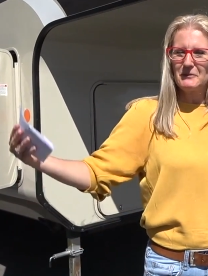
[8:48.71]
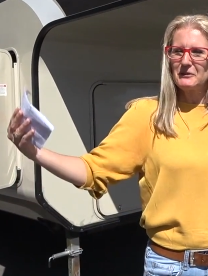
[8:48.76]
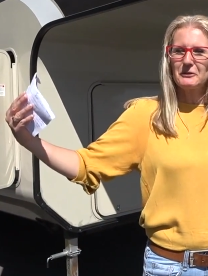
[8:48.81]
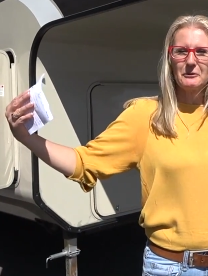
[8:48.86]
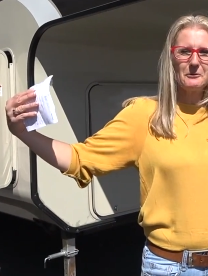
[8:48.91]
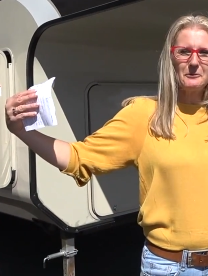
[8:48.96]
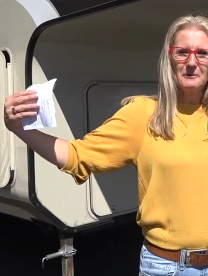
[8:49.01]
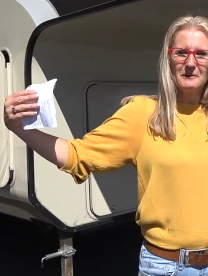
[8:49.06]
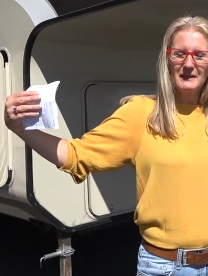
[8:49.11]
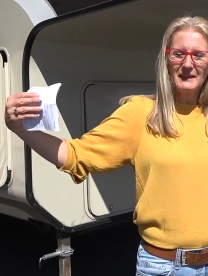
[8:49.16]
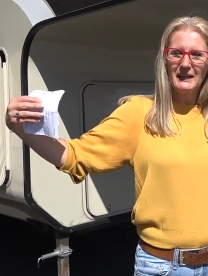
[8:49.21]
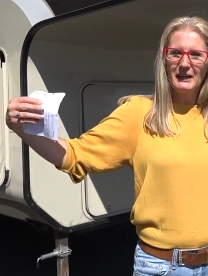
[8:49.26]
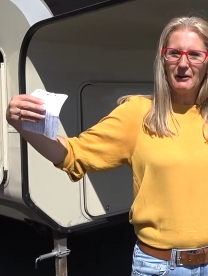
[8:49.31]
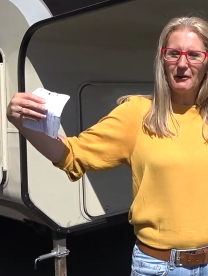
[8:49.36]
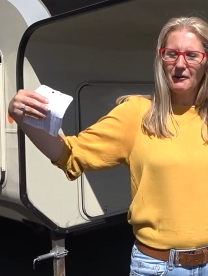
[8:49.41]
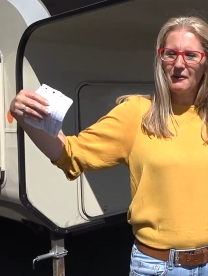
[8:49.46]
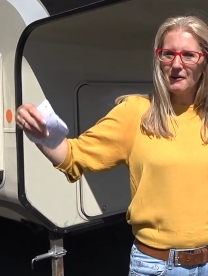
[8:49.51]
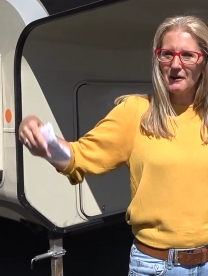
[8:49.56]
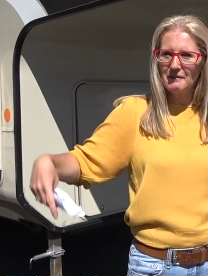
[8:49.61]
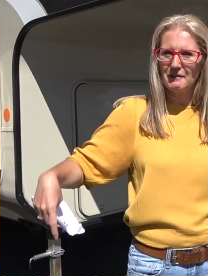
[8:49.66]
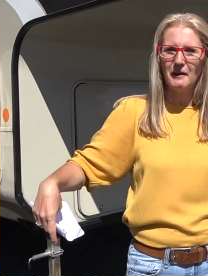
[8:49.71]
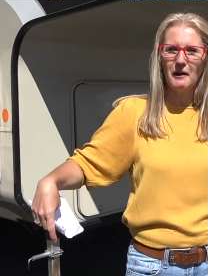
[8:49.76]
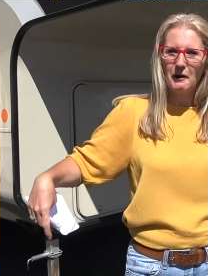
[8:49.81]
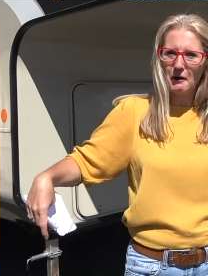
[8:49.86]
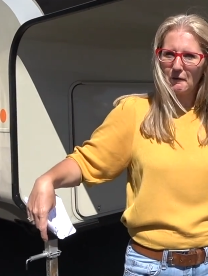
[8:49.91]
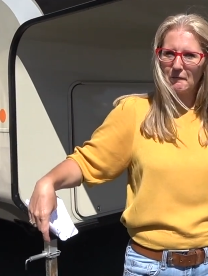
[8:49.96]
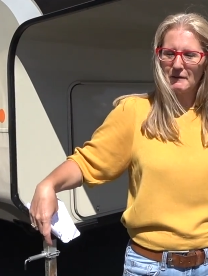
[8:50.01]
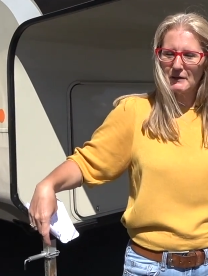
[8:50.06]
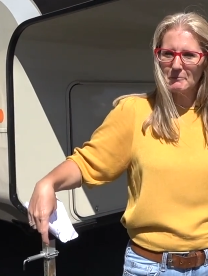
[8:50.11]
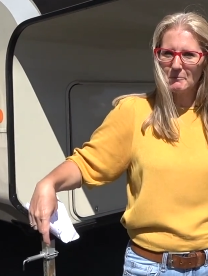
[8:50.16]
So here on the
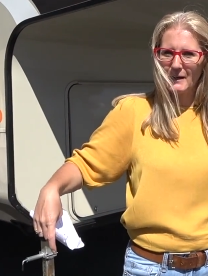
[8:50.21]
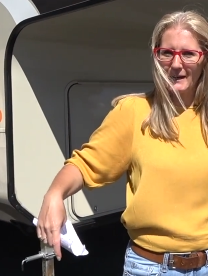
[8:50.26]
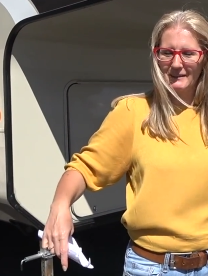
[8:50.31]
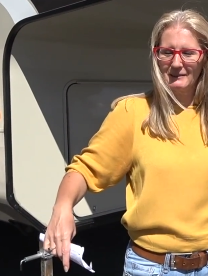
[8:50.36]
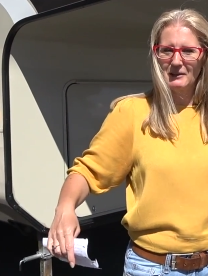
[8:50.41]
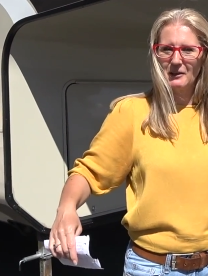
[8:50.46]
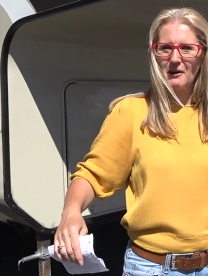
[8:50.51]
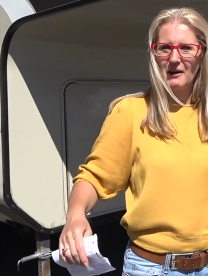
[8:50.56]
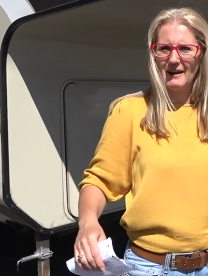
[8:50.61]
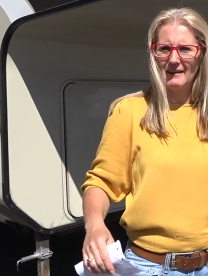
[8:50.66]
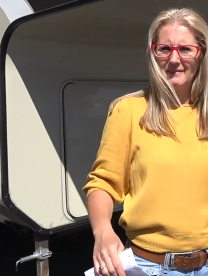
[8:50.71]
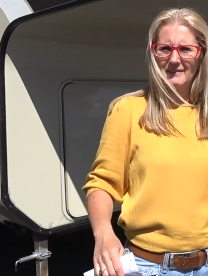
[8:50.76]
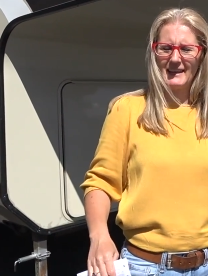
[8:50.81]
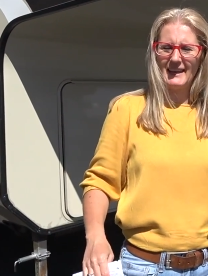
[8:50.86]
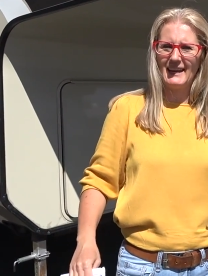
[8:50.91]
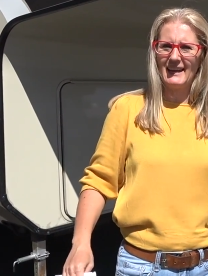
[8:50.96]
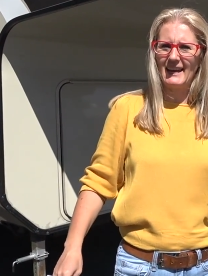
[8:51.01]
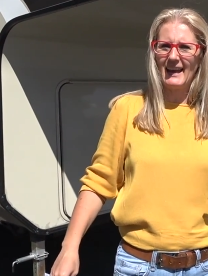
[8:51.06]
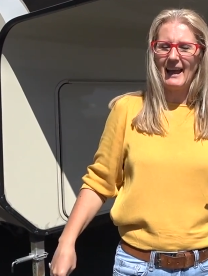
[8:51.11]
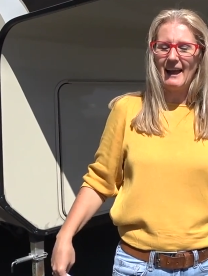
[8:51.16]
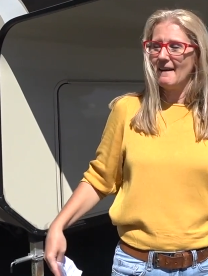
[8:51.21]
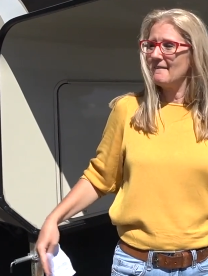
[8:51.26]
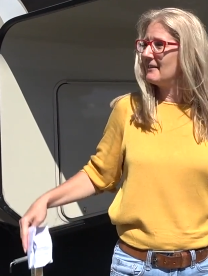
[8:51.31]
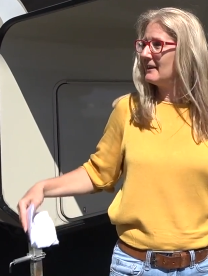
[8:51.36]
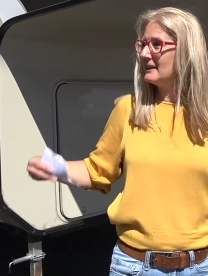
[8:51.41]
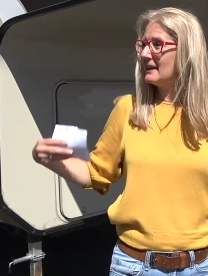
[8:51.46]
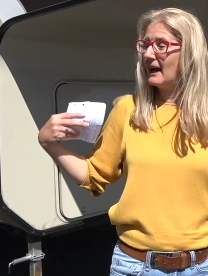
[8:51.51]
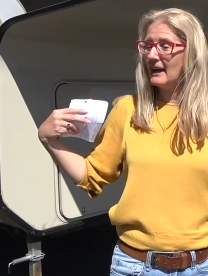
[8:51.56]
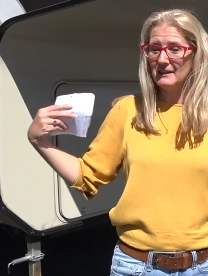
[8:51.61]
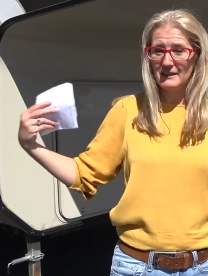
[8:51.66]
RV1 lot, they have
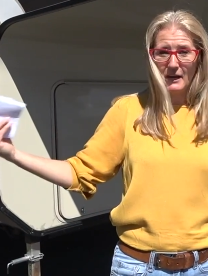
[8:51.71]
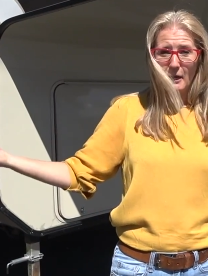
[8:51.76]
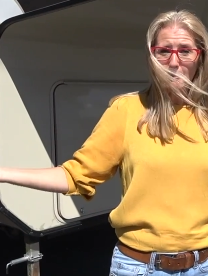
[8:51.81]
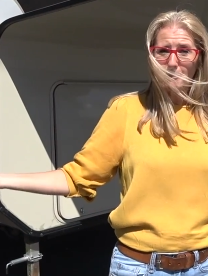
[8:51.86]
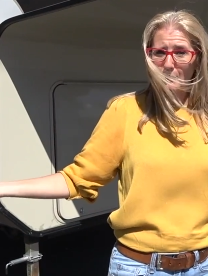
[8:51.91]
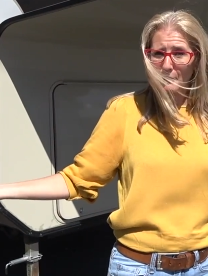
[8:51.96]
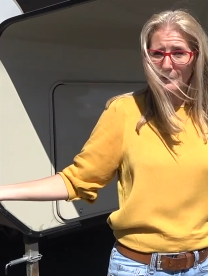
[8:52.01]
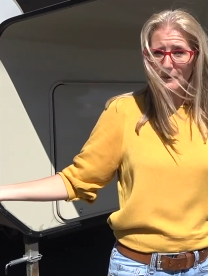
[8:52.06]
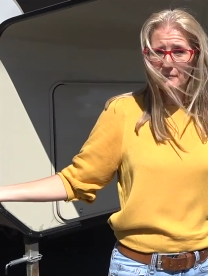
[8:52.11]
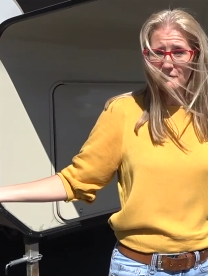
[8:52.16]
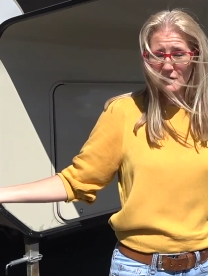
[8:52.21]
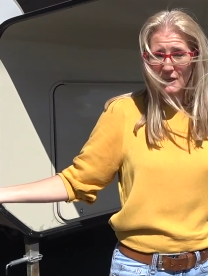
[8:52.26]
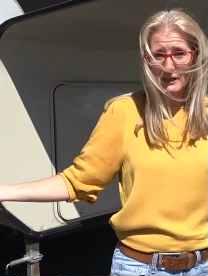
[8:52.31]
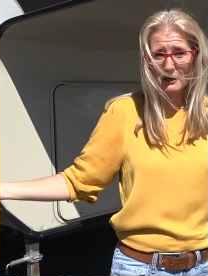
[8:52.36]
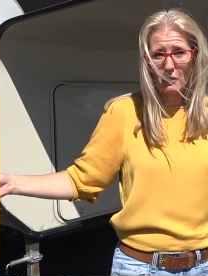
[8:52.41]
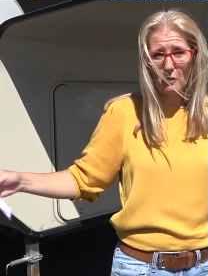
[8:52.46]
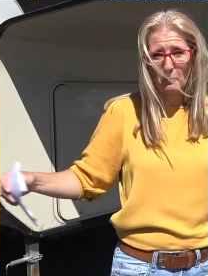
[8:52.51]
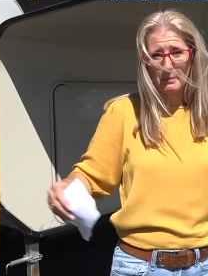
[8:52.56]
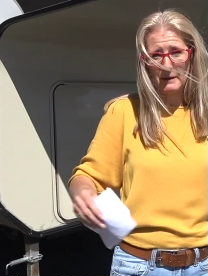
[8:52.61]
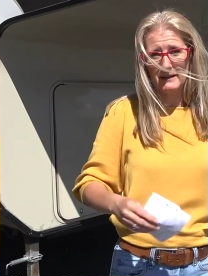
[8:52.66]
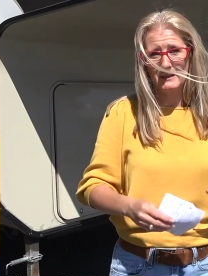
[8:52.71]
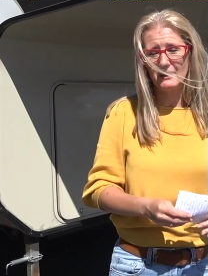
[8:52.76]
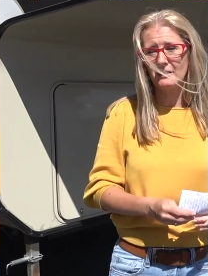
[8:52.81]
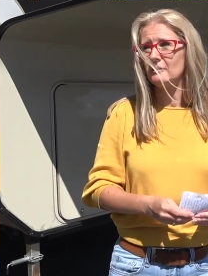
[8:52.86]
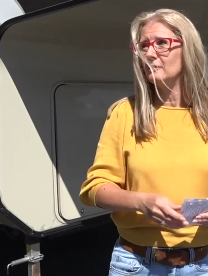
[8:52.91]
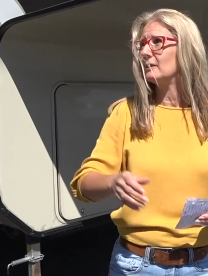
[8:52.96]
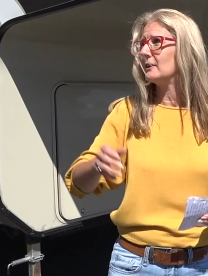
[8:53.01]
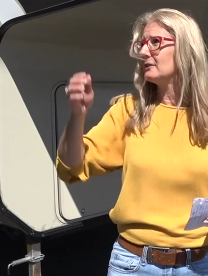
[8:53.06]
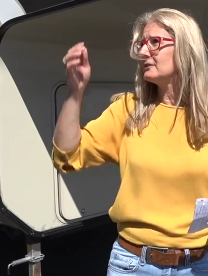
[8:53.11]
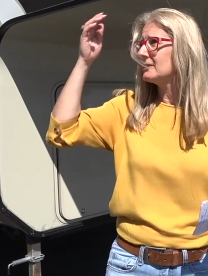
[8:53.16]
a number of Jayco
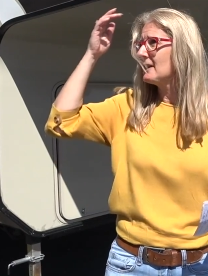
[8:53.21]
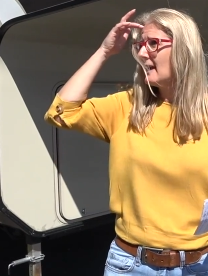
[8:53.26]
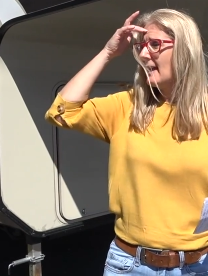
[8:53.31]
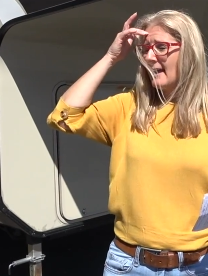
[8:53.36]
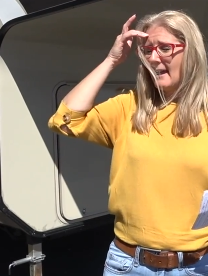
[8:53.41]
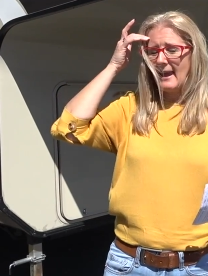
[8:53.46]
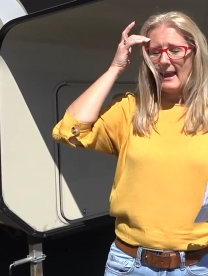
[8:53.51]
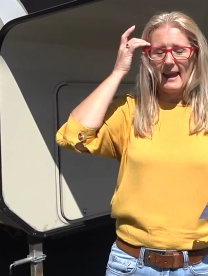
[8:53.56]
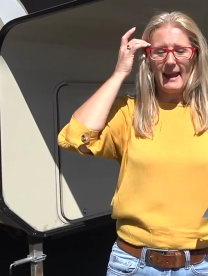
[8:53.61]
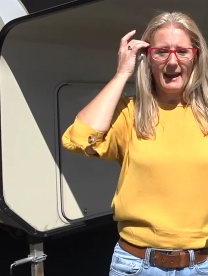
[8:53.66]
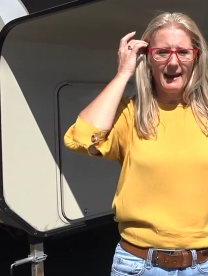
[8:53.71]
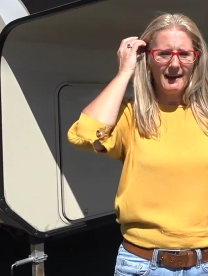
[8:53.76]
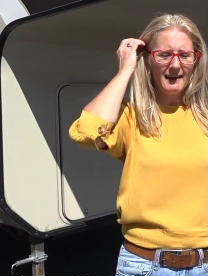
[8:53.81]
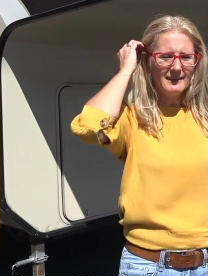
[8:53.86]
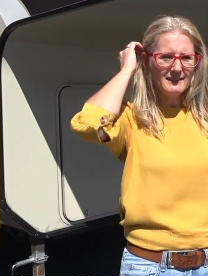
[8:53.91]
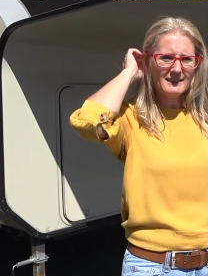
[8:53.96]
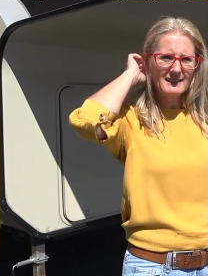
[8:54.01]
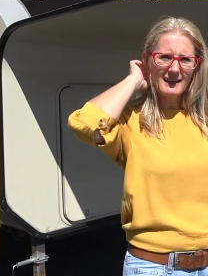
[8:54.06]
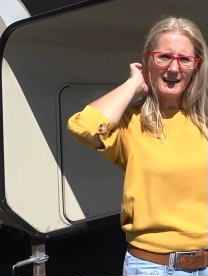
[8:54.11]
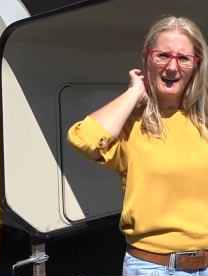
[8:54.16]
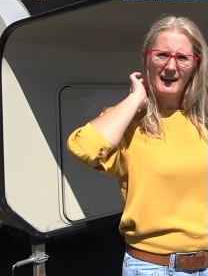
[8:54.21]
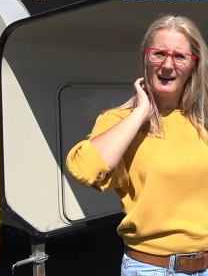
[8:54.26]
Pinnacles, and